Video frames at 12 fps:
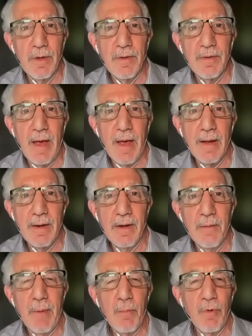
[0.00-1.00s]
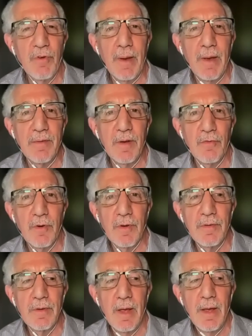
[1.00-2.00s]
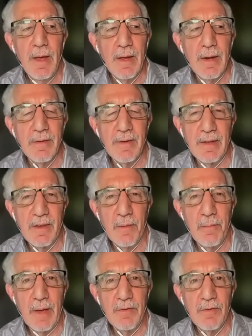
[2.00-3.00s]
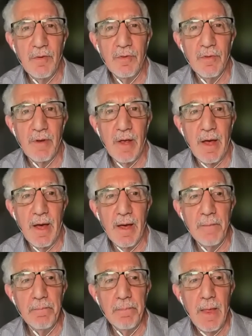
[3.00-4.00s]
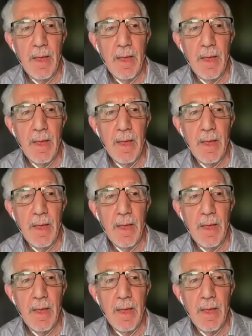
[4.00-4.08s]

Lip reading: Is that in the members' best interest? And is that the best use of time?